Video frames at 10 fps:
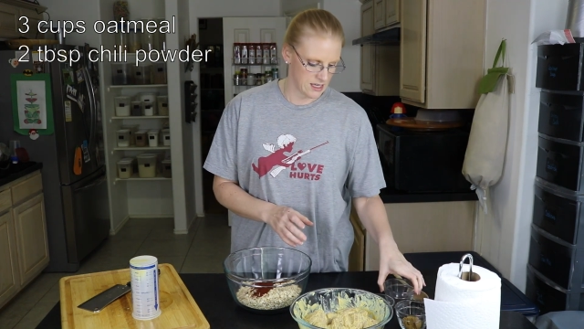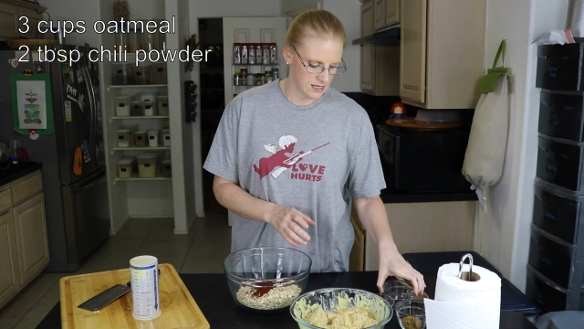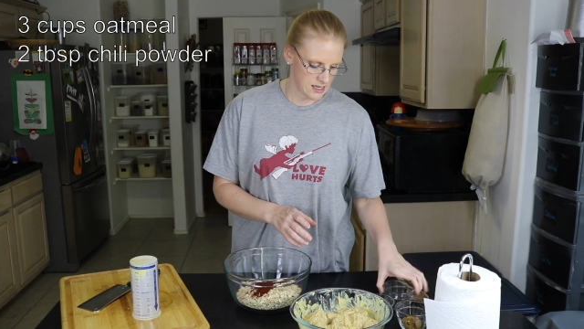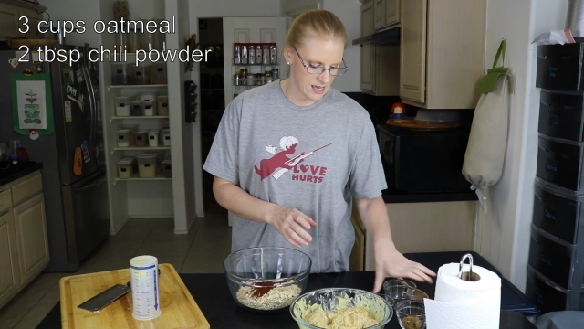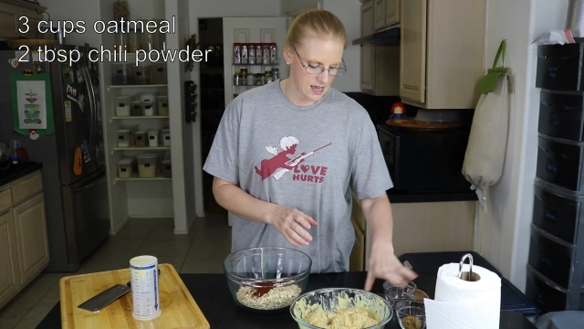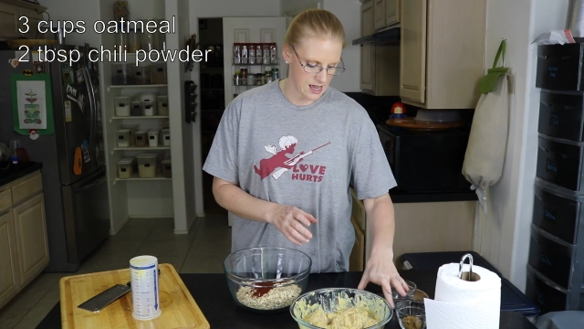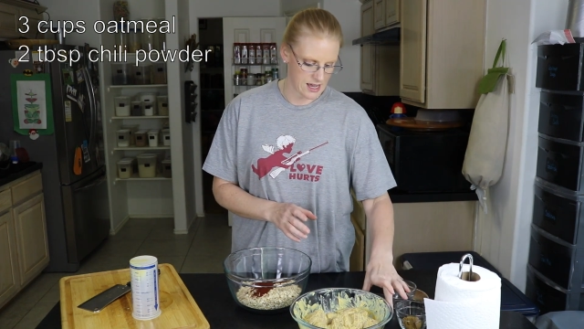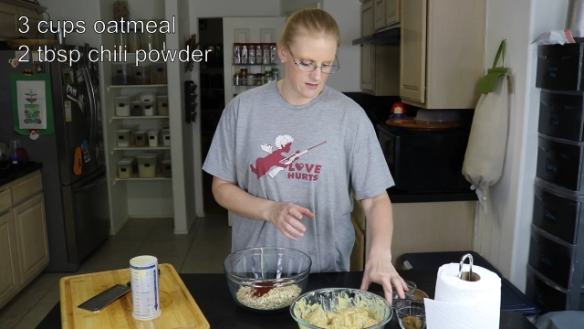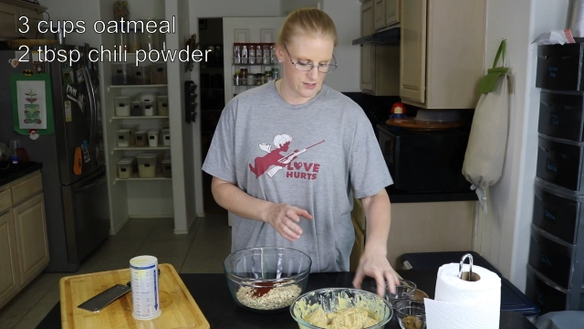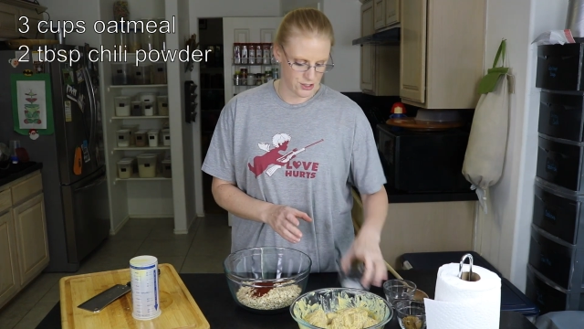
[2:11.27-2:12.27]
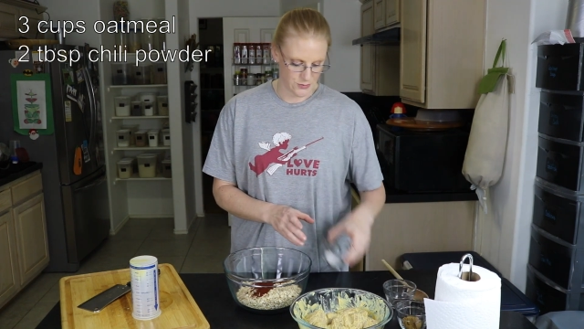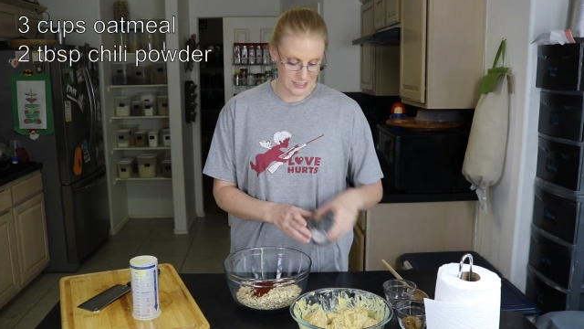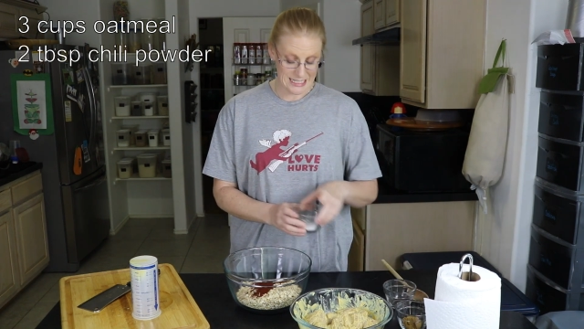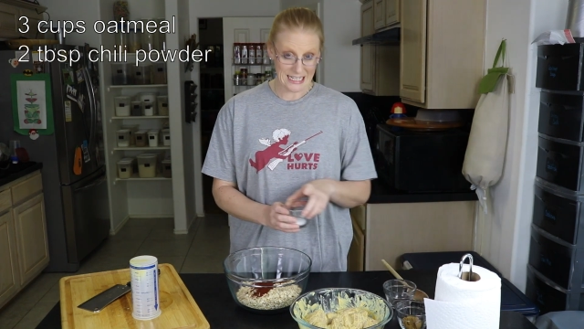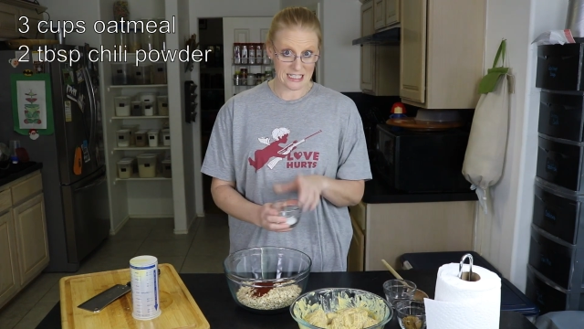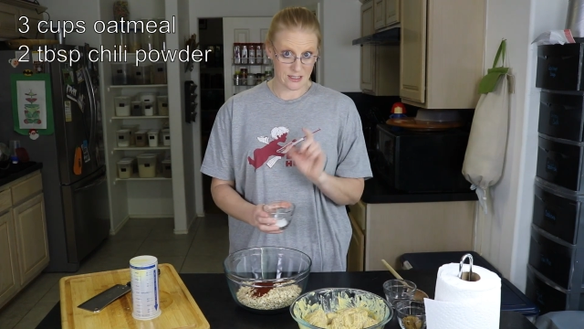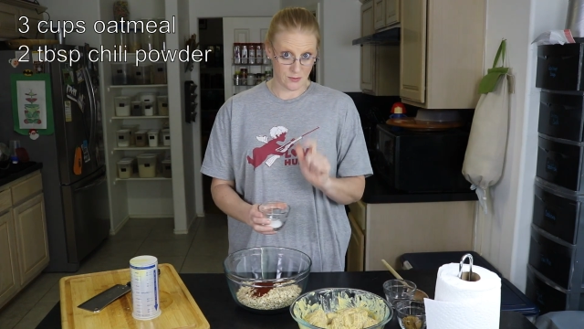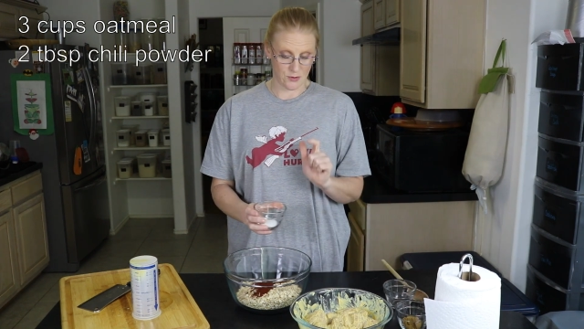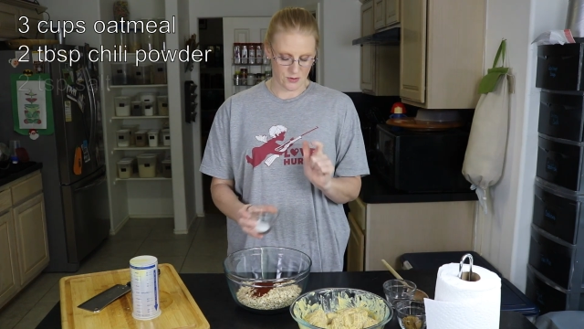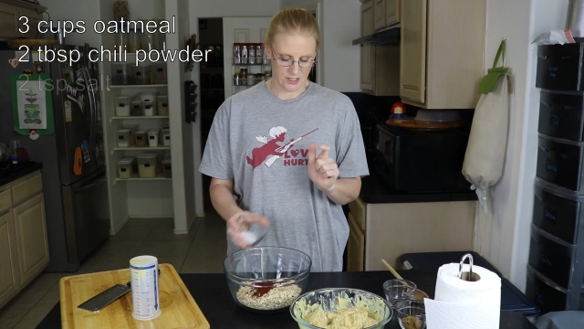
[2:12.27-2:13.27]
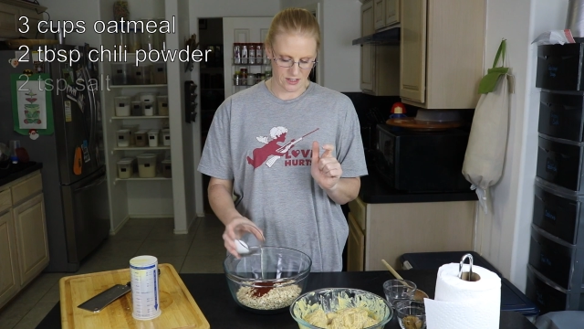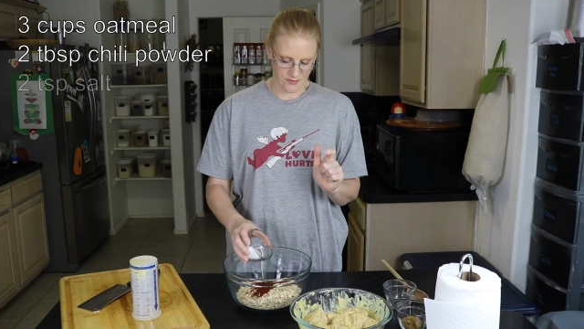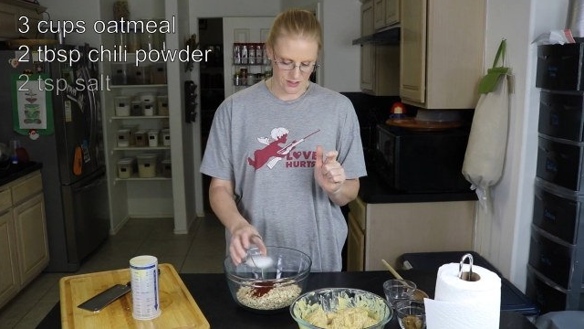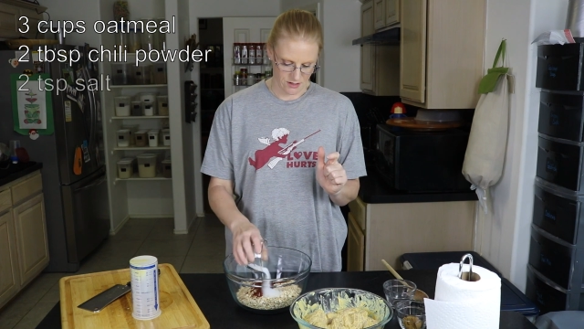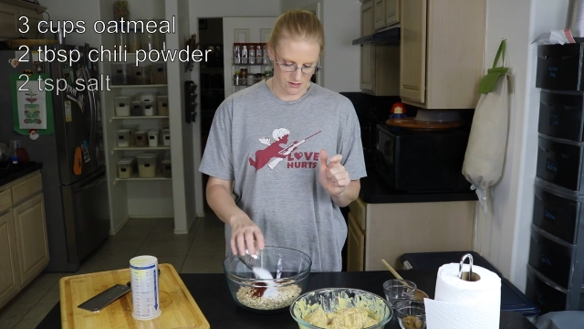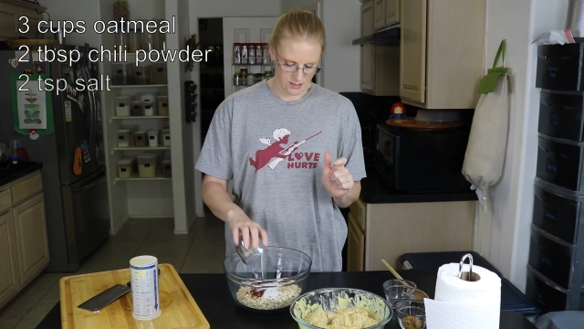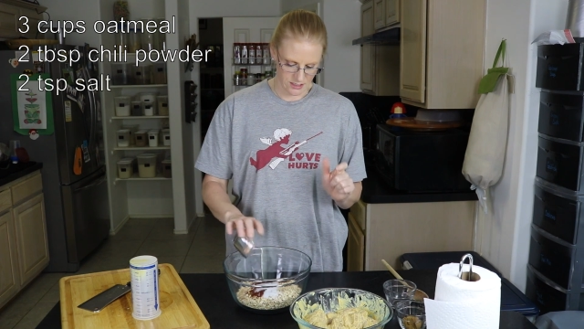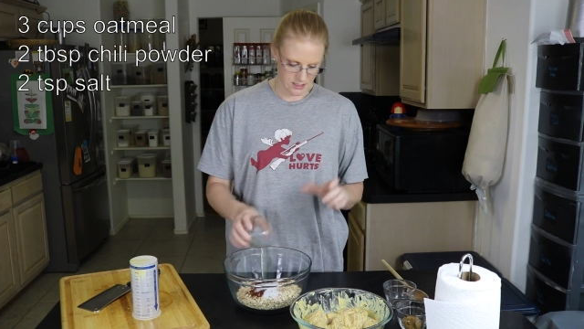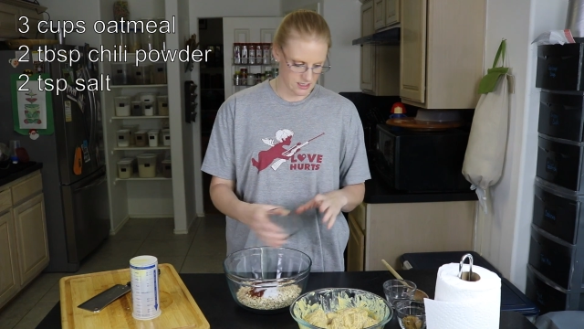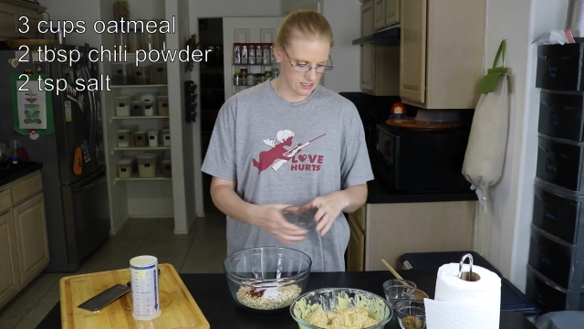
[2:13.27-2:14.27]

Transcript: I have 2 teaspoons of salt.